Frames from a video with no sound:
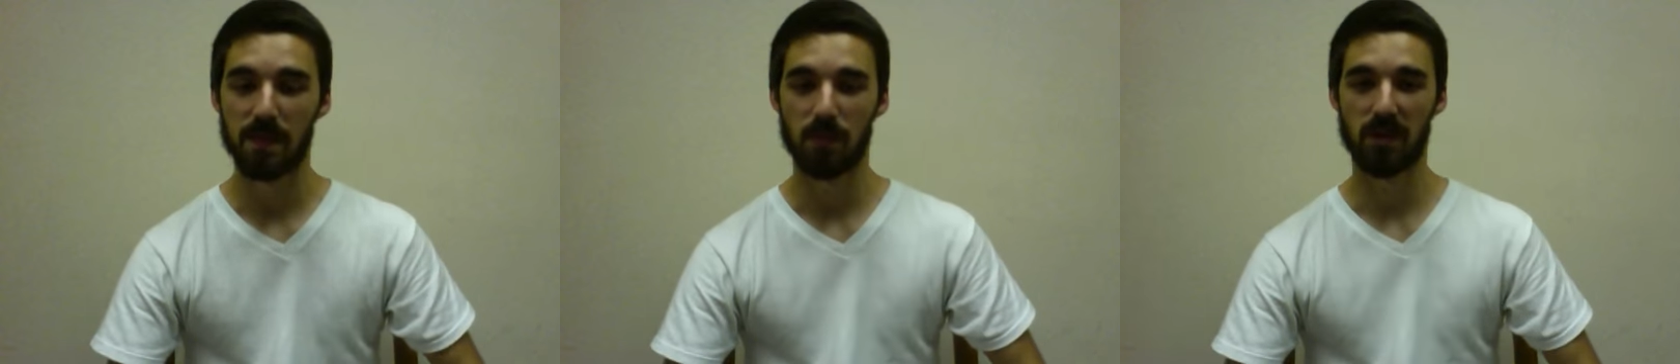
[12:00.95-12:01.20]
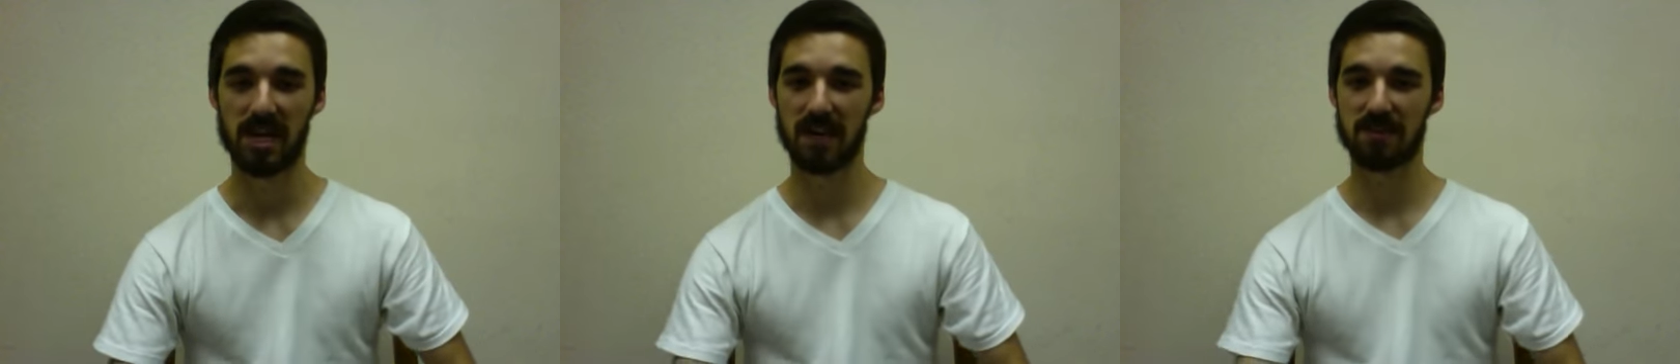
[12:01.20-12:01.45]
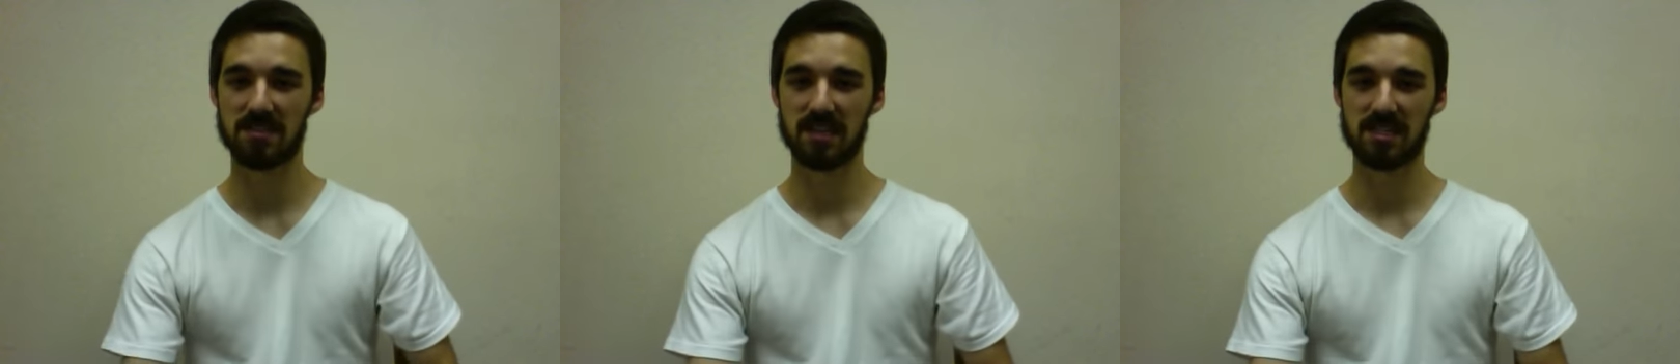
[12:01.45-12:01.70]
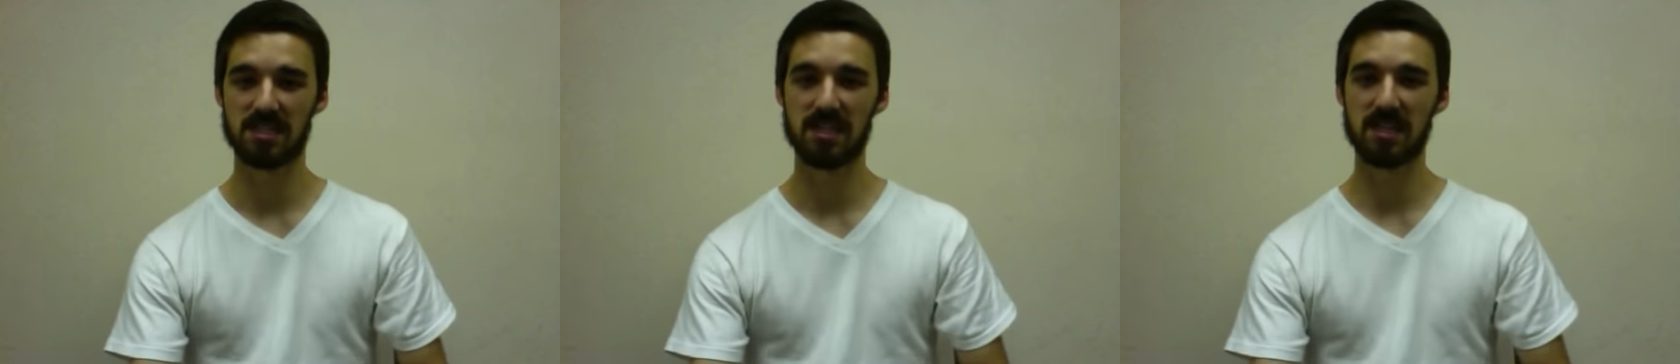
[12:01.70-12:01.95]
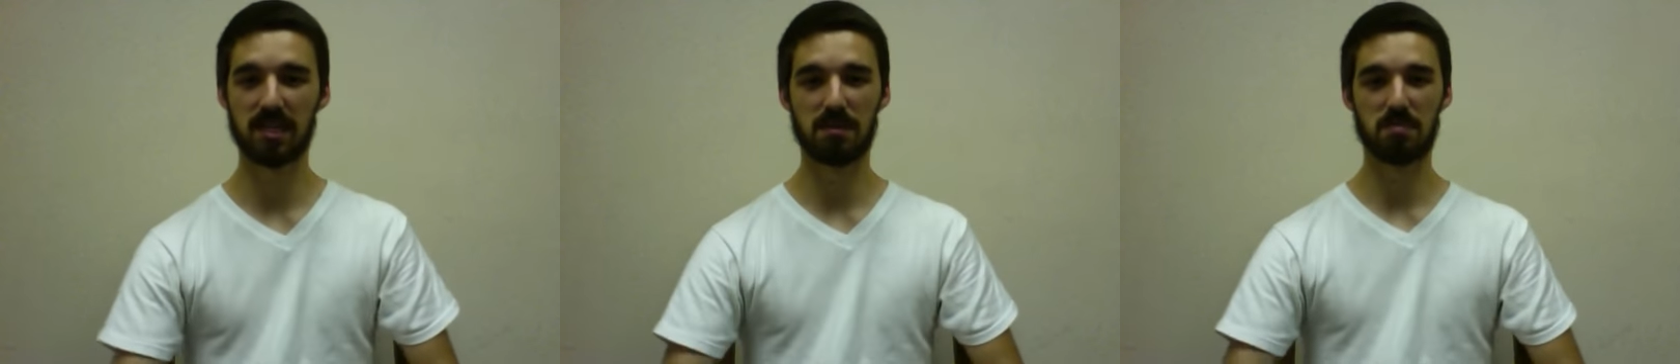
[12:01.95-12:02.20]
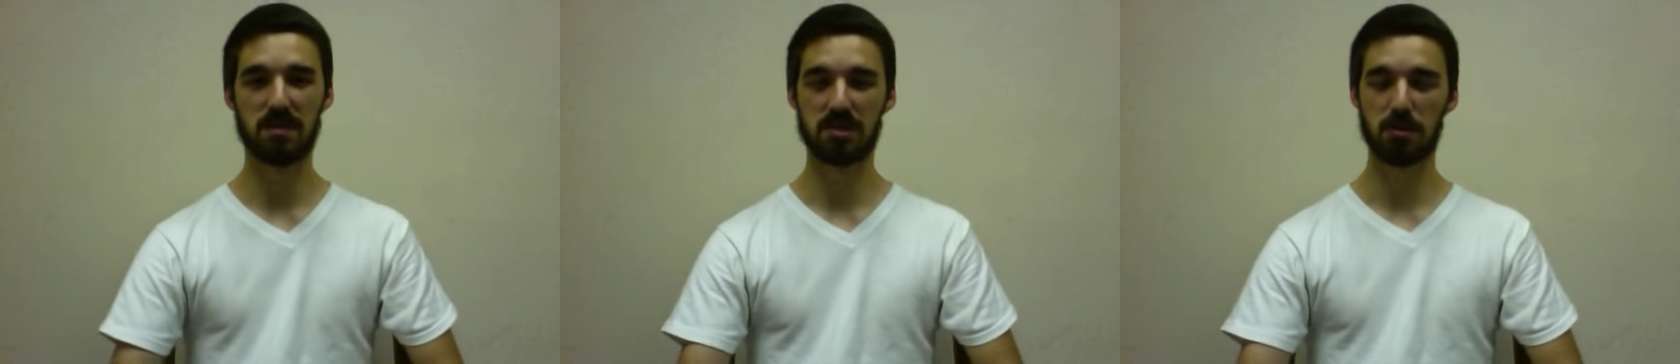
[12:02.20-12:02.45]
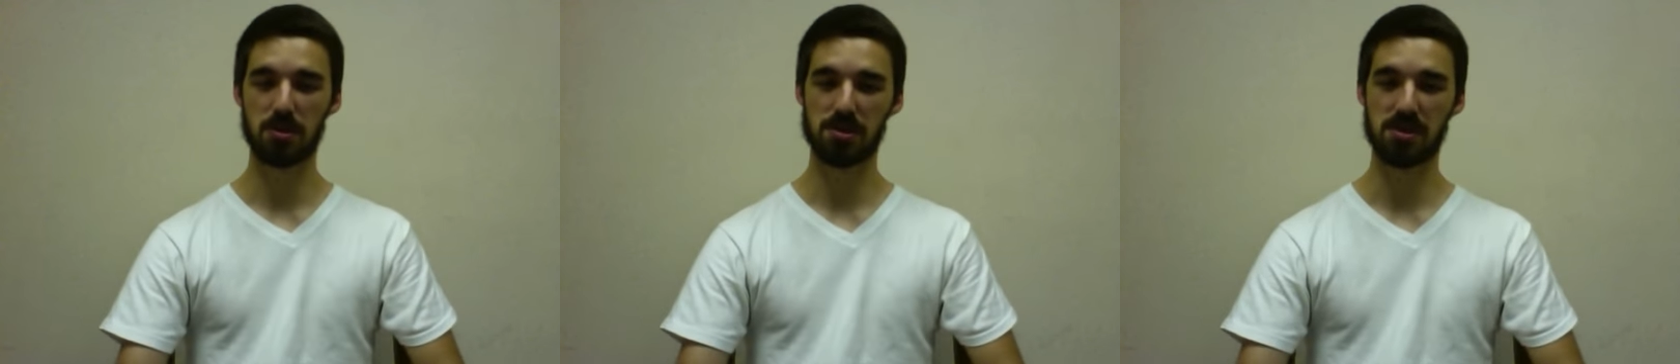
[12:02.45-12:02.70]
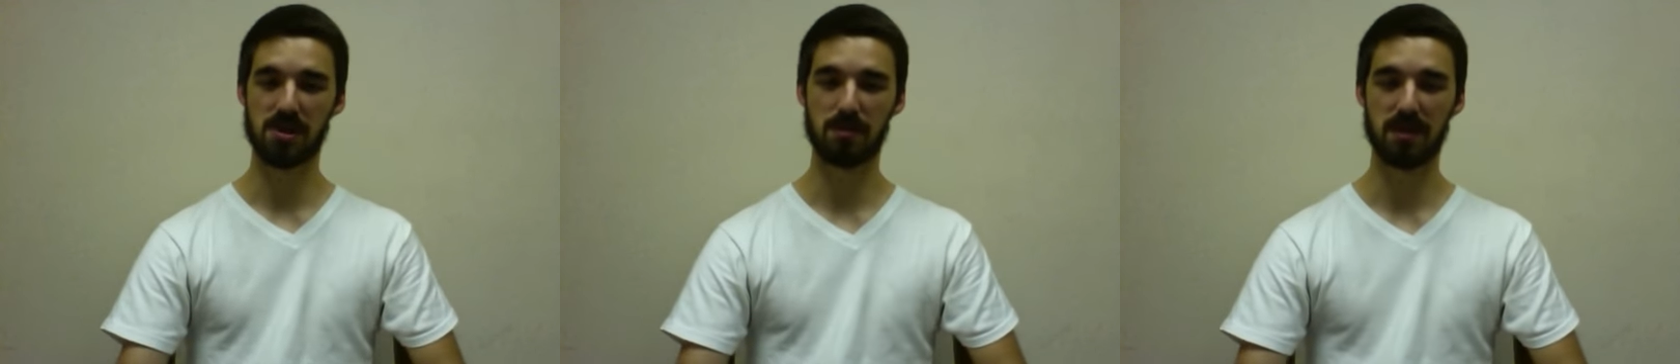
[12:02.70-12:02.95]
We had this idea that
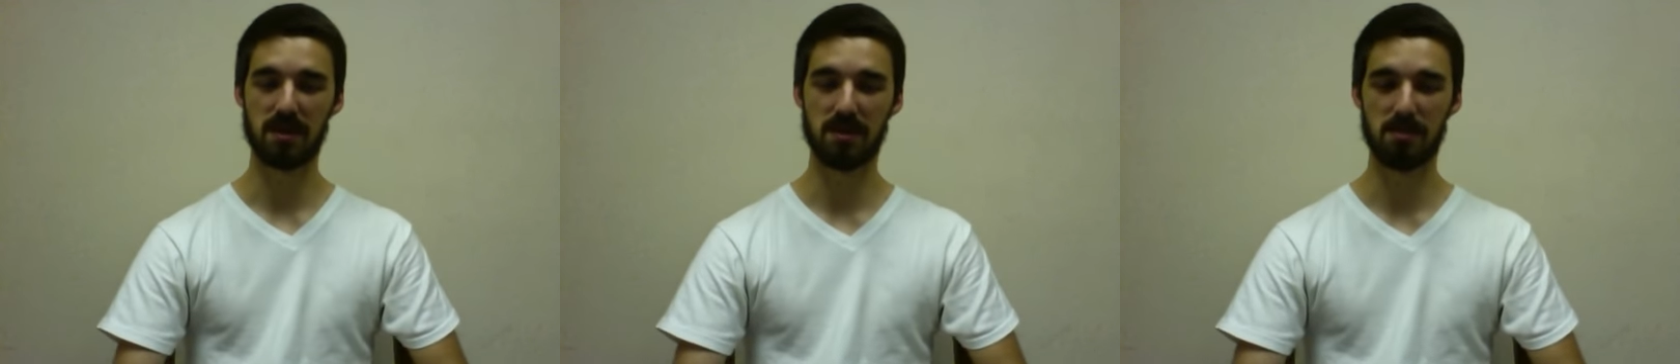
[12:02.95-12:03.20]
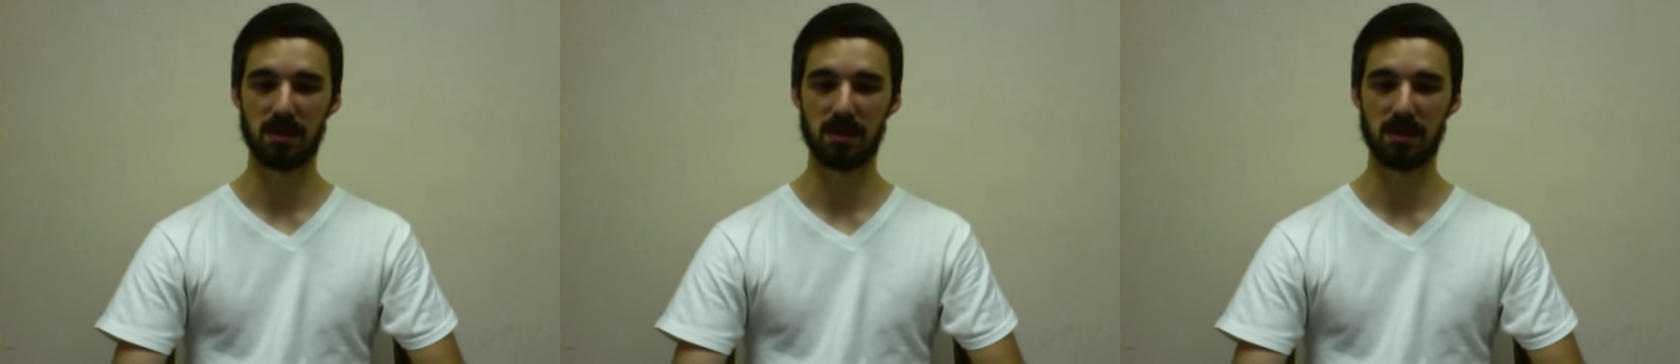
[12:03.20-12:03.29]
mentorship and